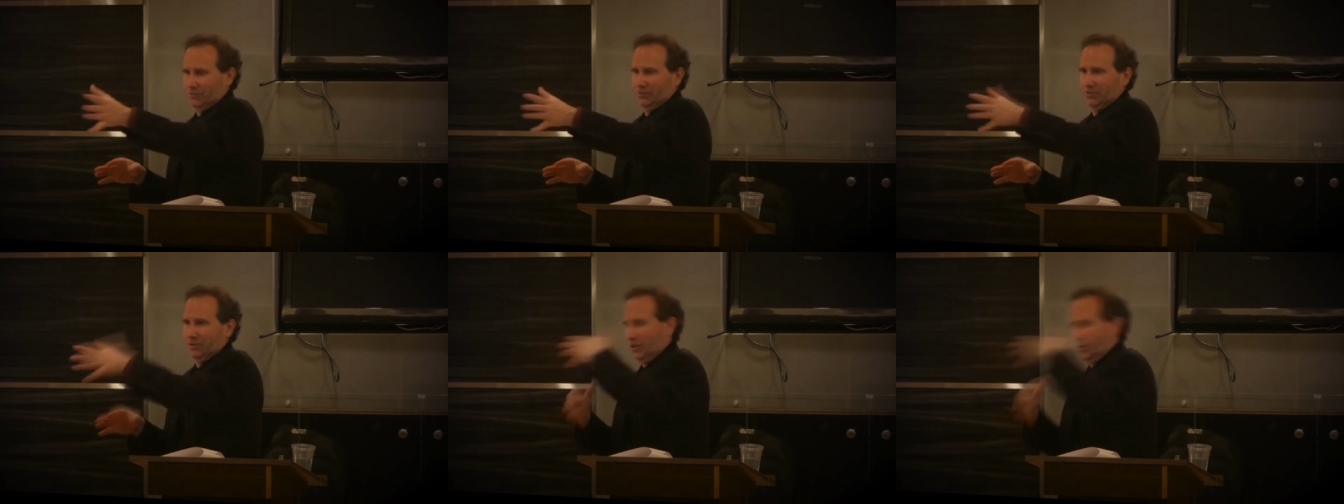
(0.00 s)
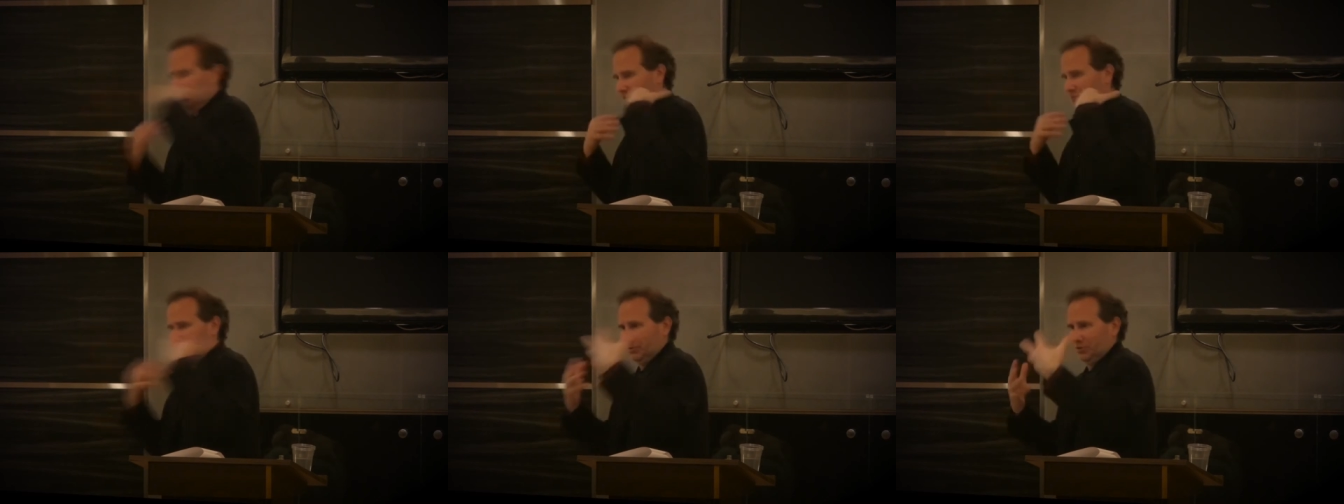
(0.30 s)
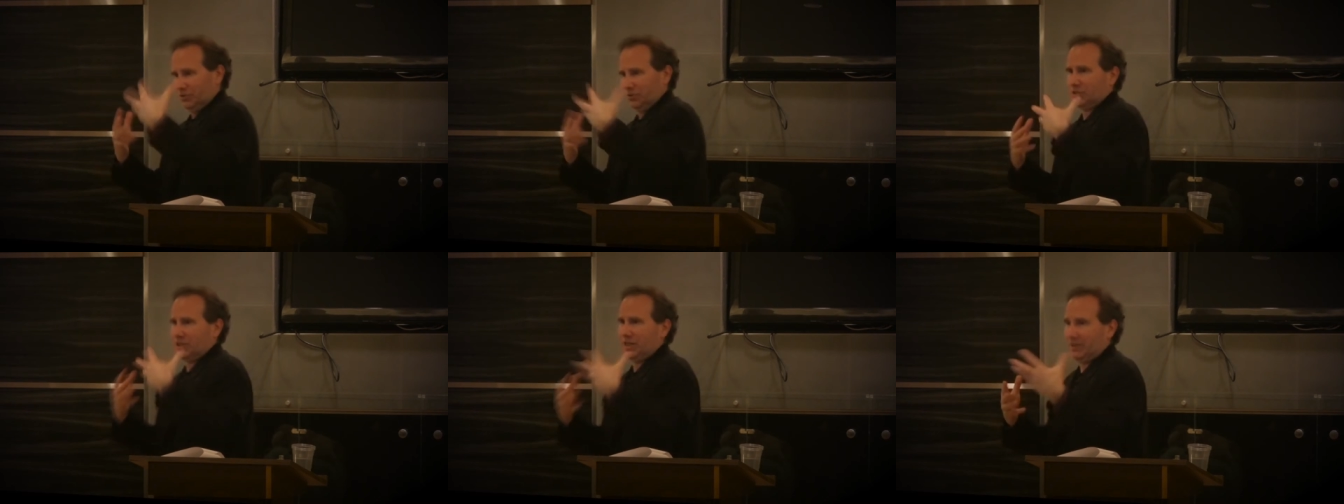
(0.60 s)
You know, you,
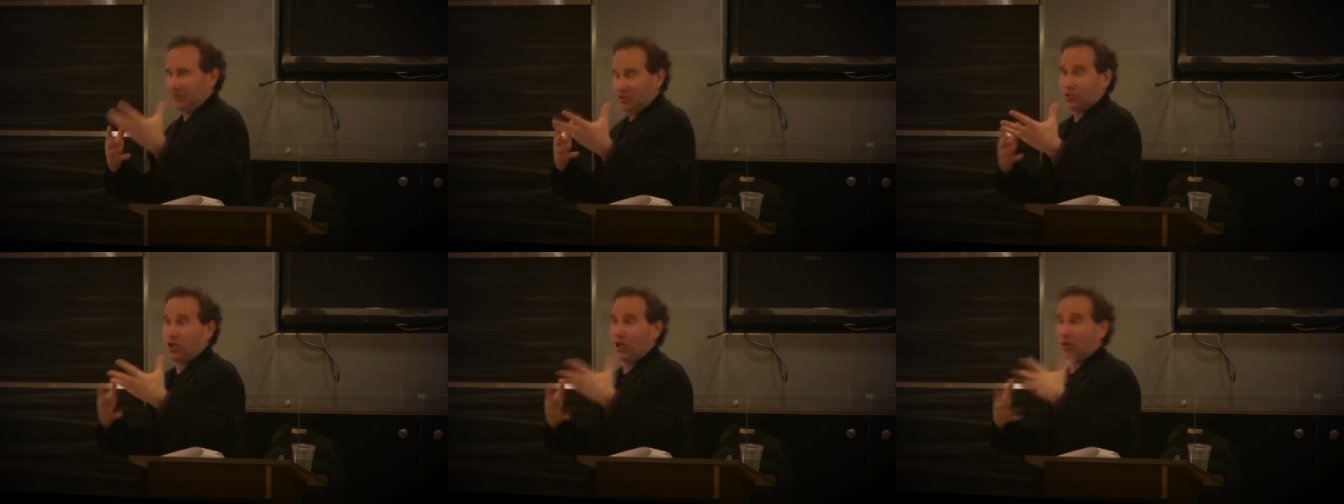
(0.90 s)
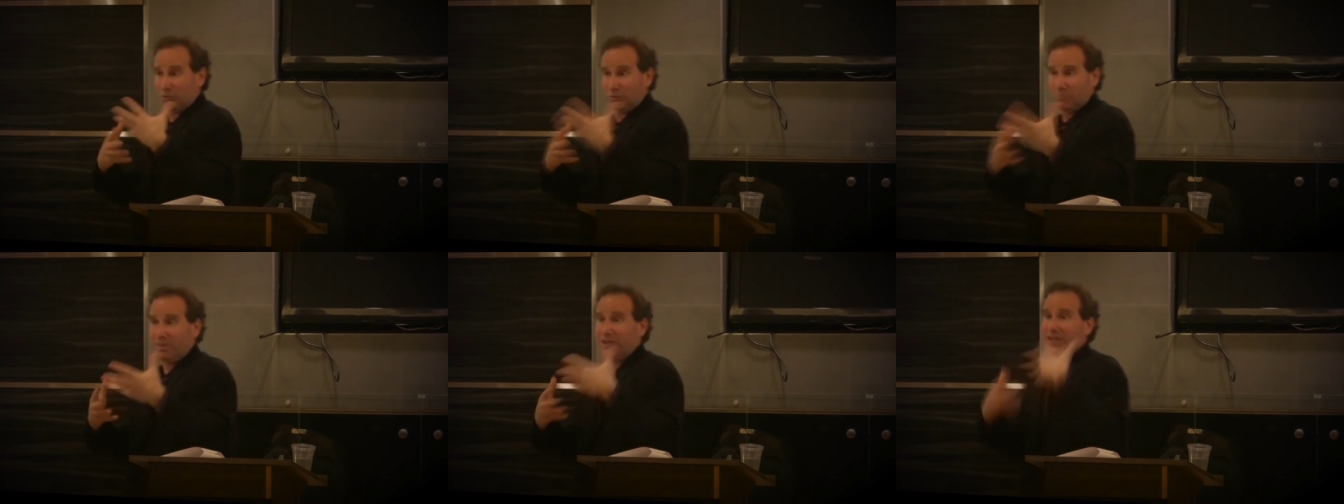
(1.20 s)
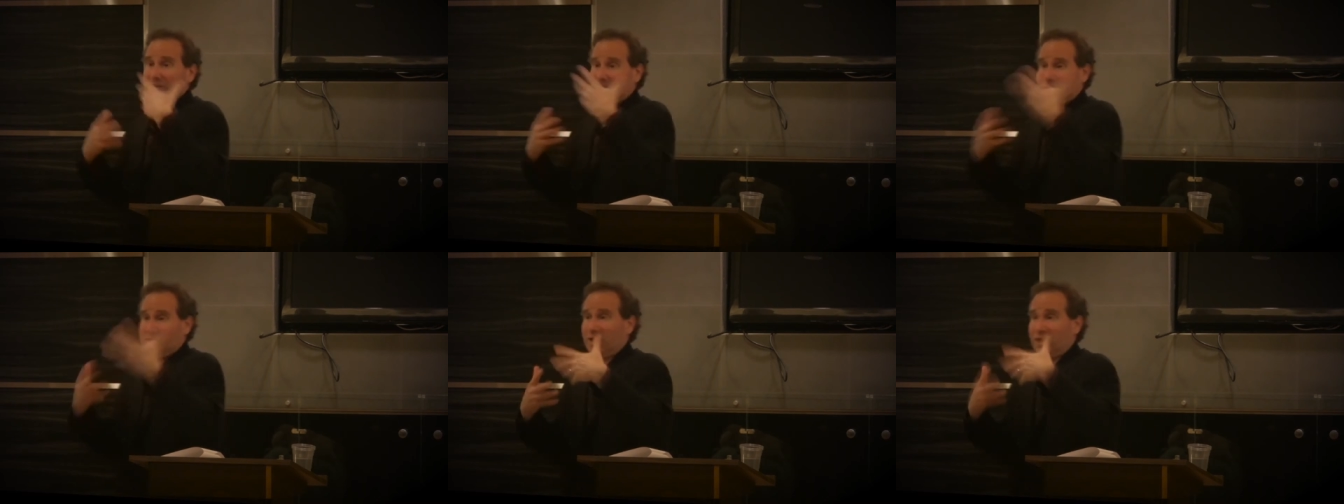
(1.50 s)
you just had this talk with
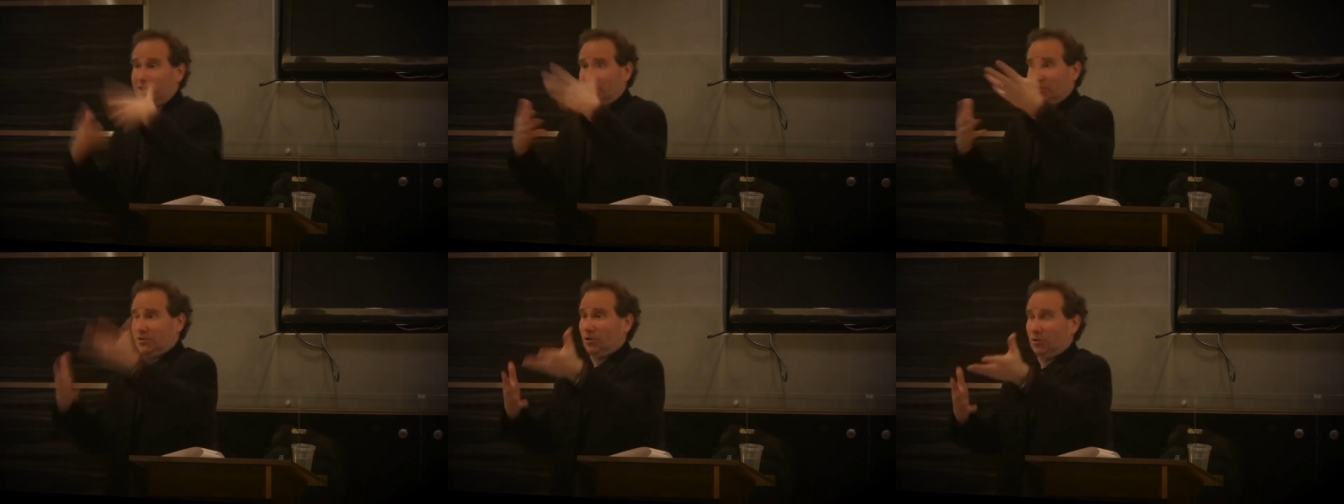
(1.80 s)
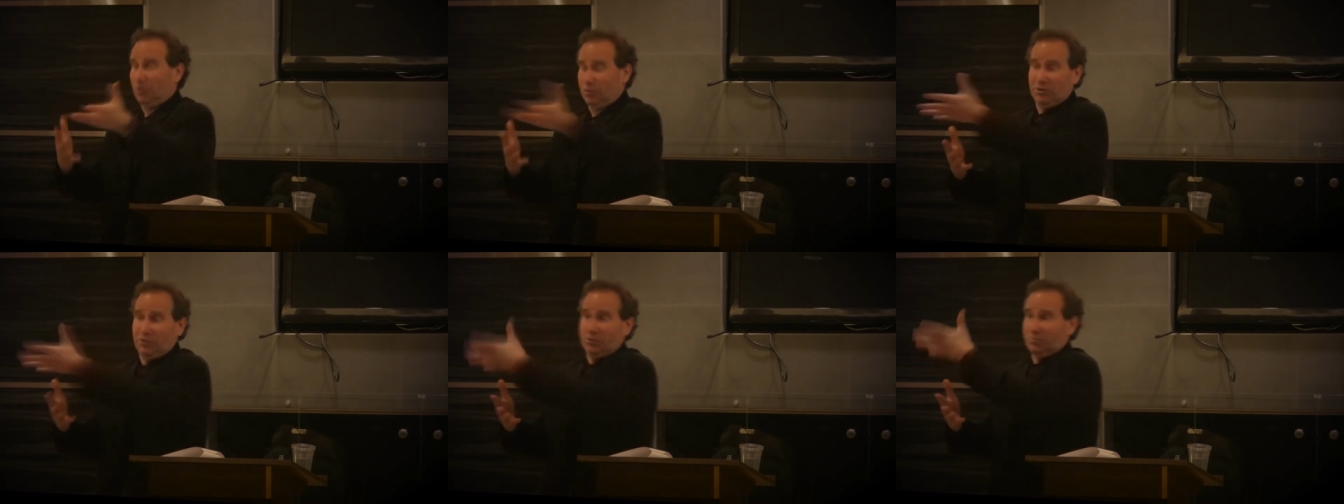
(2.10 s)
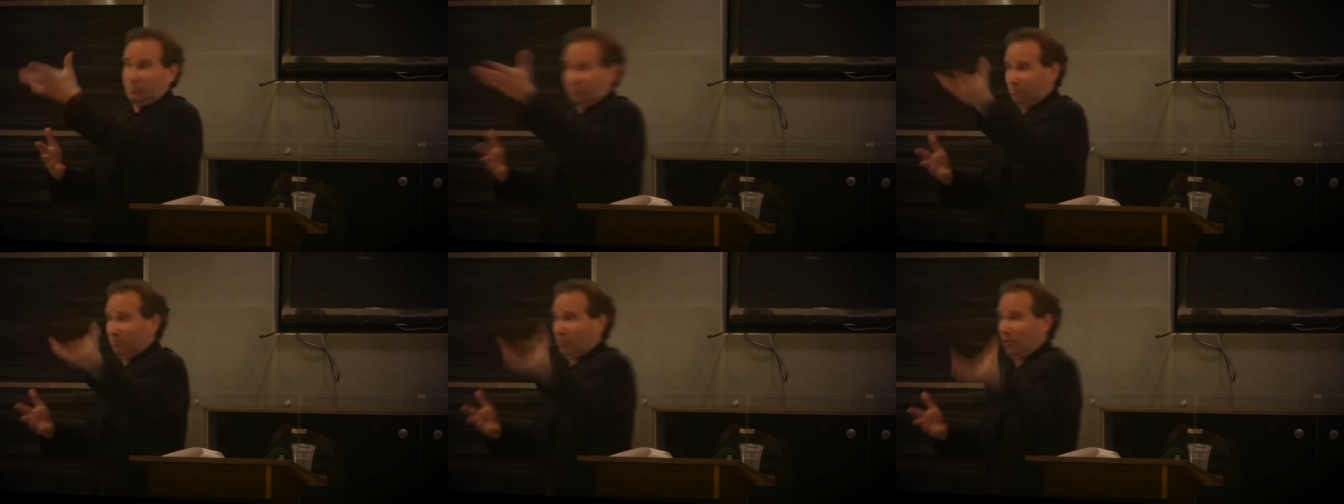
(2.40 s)
me. So then you go to your
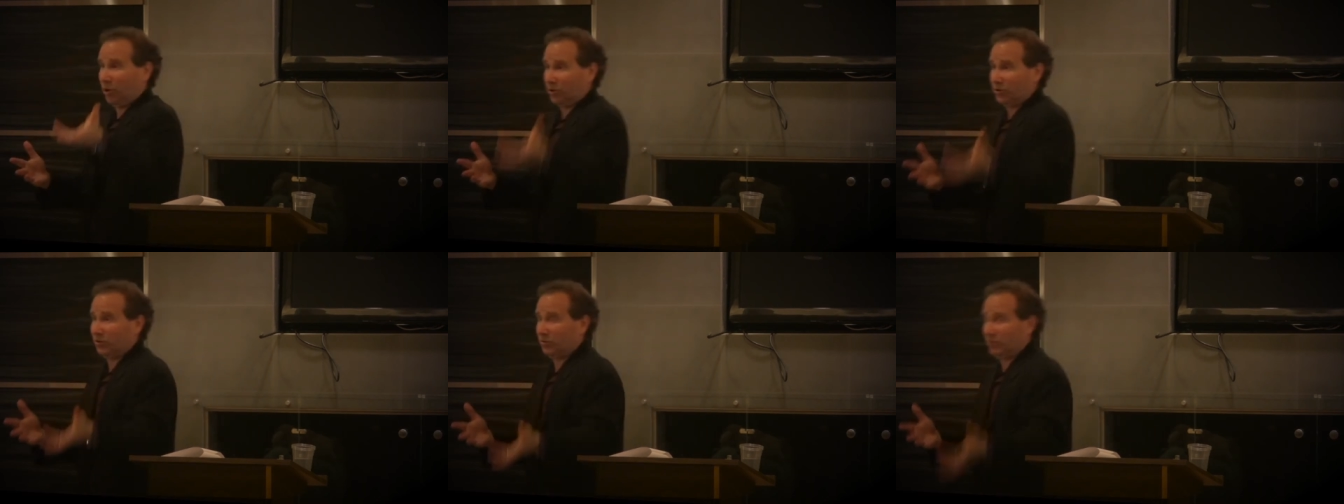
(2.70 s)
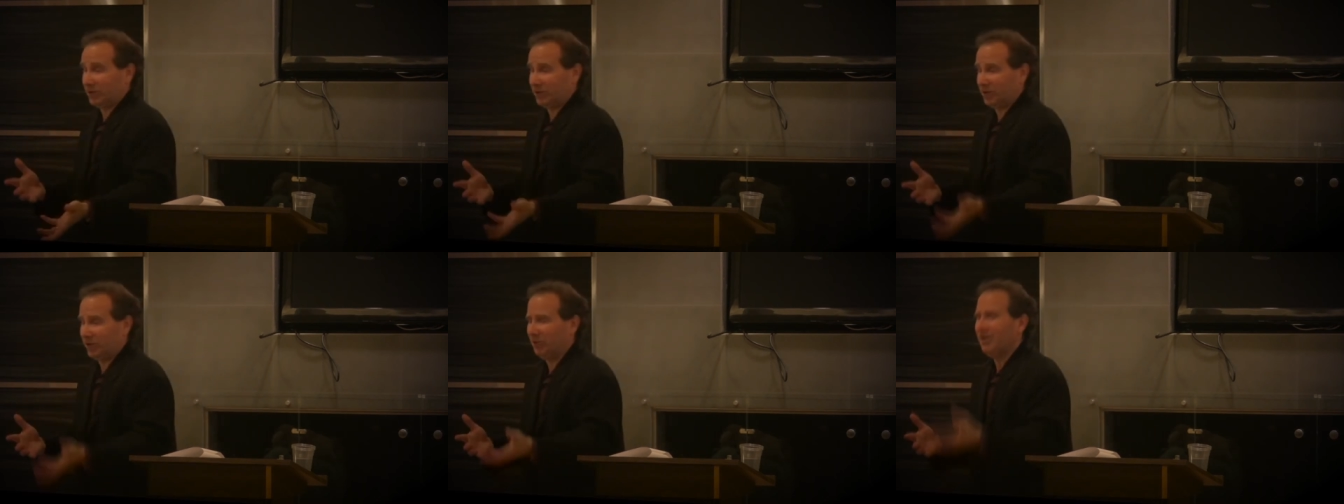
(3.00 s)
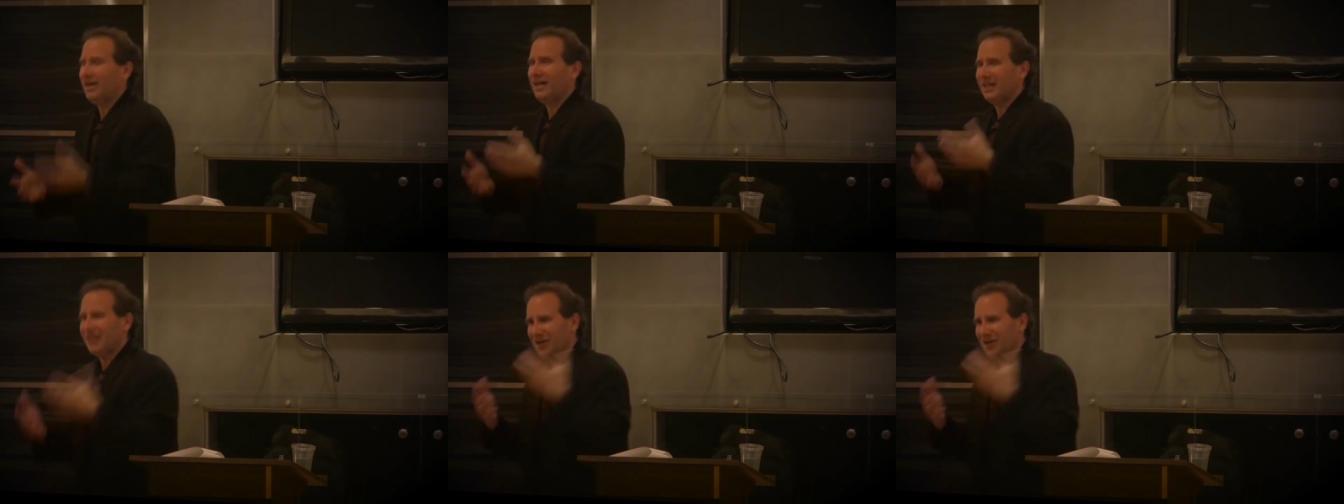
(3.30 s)
partner and go,